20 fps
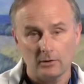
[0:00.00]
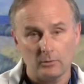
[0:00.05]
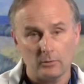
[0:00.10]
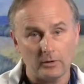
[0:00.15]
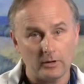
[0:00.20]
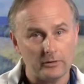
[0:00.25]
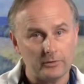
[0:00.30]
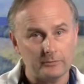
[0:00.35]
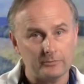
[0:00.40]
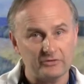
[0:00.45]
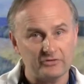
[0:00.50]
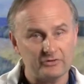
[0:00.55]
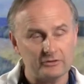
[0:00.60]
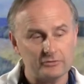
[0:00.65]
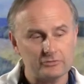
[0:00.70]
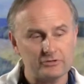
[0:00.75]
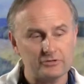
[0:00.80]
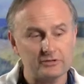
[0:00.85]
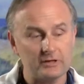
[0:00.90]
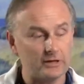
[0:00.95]
Well, the
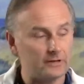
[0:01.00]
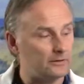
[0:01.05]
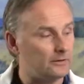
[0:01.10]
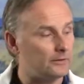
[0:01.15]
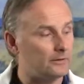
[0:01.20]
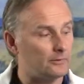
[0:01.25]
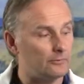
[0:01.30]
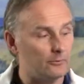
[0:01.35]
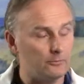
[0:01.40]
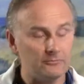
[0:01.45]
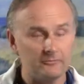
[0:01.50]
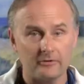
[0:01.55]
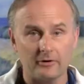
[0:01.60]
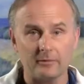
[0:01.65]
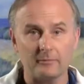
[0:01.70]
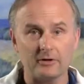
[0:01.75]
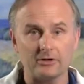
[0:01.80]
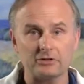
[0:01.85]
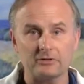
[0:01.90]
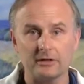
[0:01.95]
procedure is done in a room
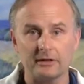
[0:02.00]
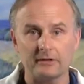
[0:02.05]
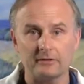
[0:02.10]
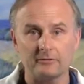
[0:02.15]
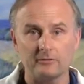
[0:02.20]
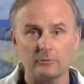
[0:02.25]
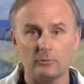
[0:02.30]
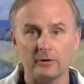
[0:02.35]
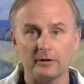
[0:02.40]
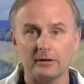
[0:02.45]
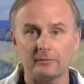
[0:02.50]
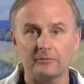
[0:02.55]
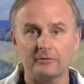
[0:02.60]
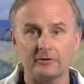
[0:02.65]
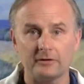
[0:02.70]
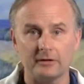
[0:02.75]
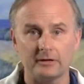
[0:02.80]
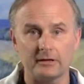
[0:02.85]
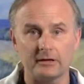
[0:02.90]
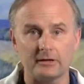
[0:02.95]
very much like the one I'm
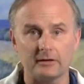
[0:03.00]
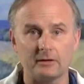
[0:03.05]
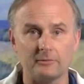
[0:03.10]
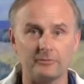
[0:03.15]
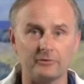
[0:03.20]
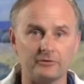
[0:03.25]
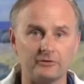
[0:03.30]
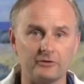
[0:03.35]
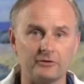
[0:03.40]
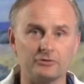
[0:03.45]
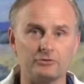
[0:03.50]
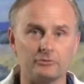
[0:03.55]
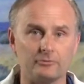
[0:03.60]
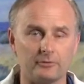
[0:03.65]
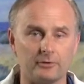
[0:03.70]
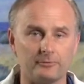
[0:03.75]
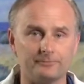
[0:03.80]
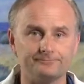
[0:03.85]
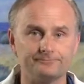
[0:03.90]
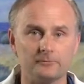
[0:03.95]
sitting in, a procedure
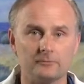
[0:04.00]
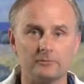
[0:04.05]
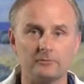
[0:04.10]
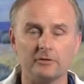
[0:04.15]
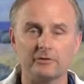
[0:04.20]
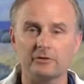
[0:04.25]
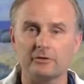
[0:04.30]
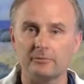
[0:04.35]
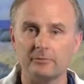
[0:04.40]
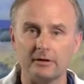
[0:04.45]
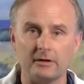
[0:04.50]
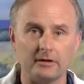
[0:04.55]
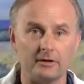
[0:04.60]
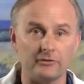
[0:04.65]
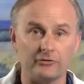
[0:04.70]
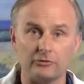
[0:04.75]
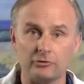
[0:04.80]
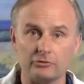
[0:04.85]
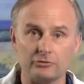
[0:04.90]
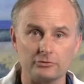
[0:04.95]
room. This can be in a
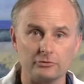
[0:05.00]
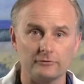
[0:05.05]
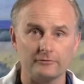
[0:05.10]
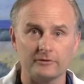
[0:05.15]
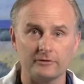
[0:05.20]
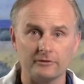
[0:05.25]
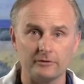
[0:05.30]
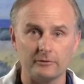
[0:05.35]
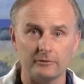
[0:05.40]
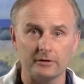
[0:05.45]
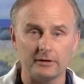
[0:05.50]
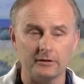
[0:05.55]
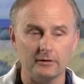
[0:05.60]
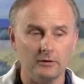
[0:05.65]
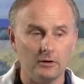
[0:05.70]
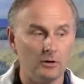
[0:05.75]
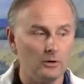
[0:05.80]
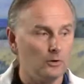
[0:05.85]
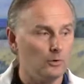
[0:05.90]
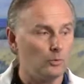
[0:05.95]
surgical facility
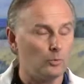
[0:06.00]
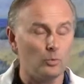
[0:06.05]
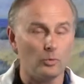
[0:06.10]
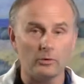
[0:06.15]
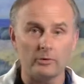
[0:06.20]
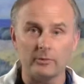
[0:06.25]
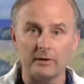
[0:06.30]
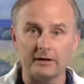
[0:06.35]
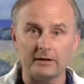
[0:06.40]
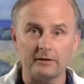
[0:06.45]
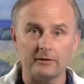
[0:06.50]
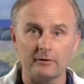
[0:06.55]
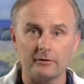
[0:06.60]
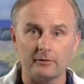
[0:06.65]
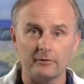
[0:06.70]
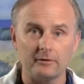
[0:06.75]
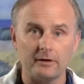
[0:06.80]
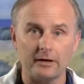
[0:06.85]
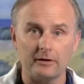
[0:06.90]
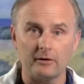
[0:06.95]
or right
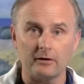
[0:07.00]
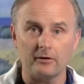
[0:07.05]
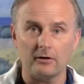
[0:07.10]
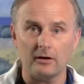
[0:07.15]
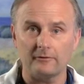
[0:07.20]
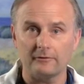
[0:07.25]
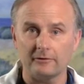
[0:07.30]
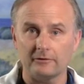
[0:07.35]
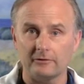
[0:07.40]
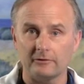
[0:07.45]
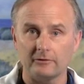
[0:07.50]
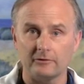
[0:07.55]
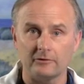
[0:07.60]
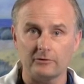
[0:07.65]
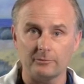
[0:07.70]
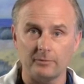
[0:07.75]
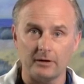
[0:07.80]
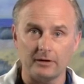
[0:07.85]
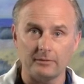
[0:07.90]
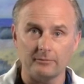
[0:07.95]
here at our offices at
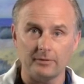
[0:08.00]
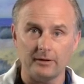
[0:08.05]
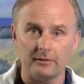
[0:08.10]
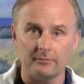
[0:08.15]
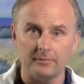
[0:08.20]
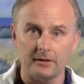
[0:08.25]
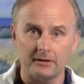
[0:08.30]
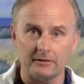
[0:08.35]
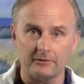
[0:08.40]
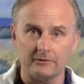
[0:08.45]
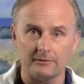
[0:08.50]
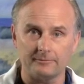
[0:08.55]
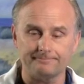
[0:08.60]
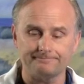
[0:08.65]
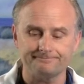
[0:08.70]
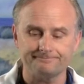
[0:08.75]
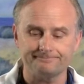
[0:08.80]
Spine and Pain Medicine.